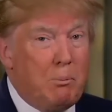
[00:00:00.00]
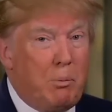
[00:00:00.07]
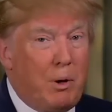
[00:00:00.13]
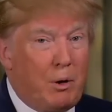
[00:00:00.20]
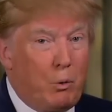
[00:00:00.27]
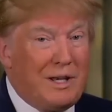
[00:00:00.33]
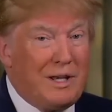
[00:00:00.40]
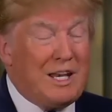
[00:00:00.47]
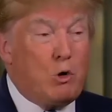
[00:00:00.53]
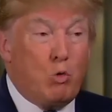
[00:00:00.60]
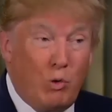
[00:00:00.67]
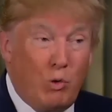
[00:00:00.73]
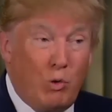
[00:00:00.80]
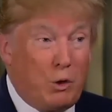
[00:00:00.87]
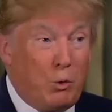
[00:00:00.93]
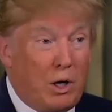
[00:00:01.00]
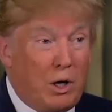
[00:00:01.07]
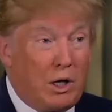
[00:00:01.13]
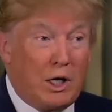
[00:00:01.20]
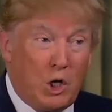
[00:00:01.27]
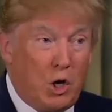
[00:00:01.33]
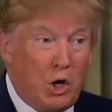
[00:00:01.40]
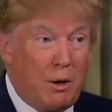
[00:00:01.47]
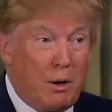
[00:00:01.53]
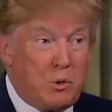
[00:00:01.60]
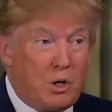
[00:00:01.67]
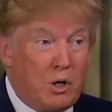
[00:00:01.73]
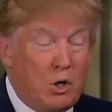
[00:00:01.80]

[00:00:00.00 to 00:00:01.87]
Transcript: but we did really well in New Hampshire.